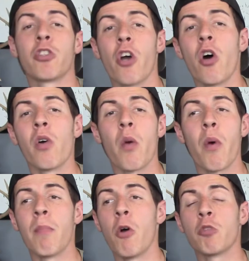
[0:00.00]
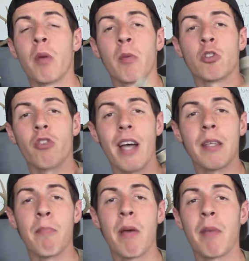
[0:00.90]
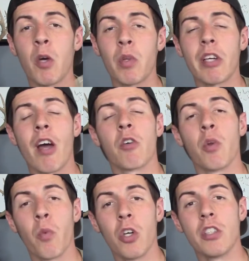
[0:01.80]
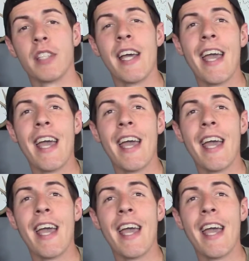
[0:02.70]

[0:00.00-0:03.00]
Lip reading: known and what most people try to mimic when they're out in the woods.